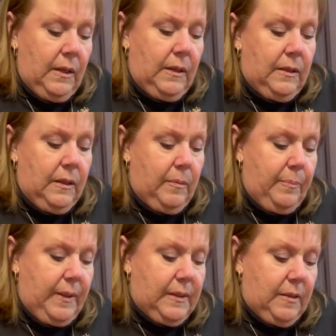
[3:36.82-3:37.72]
little
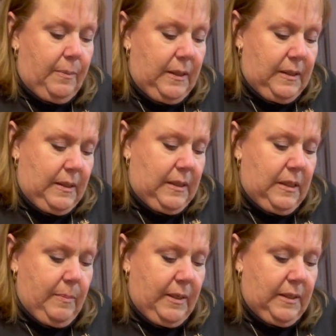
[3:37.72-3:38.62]
bits and pieces as
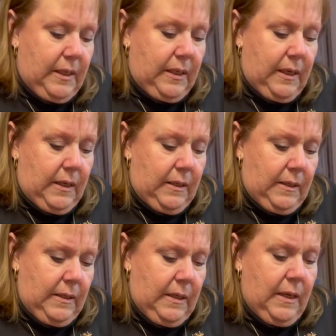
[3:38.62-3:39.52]
best I can.
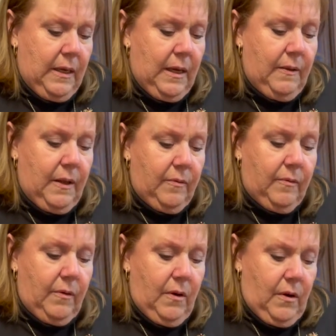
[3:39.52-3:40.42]
And then
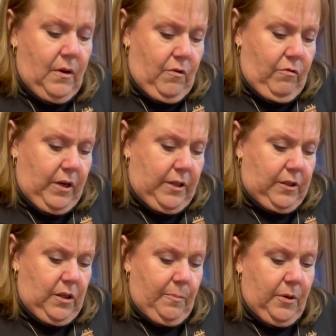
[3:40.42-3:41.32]
Rick is
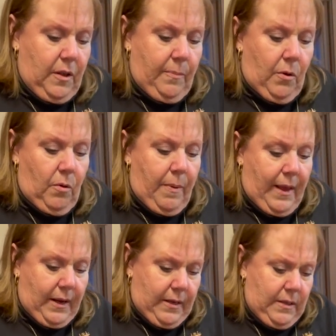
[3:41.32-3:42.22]
going to put the bowl back
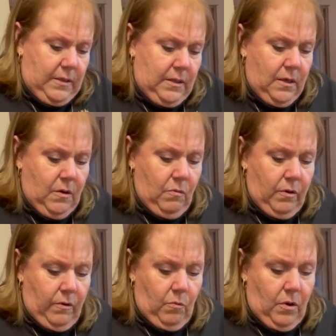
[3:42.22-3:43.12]
where
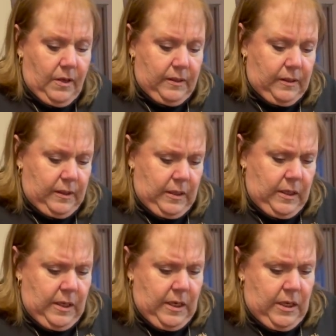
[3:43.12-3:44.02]
it was
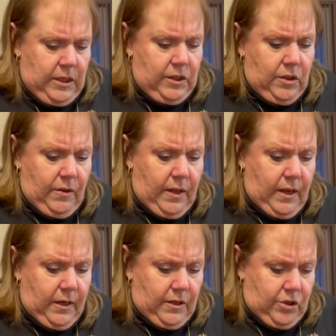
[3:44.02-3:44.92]
so that I
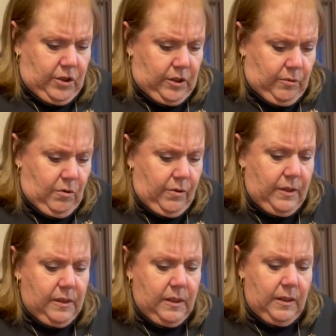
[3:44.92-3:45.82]
can just throw
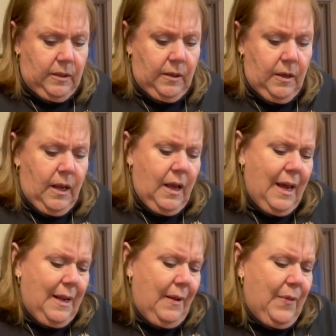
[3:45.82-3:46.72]
these in.
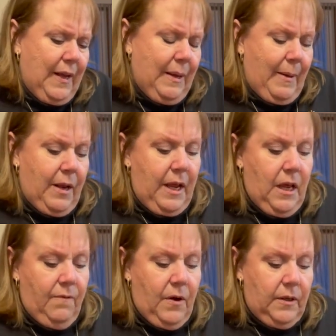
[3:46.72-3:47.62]
And I think about a
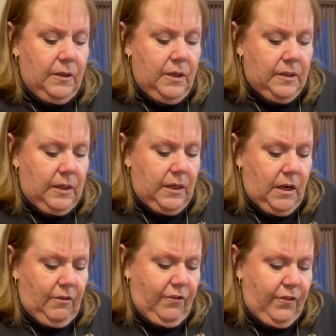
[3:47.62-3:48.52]
half an onion is enough.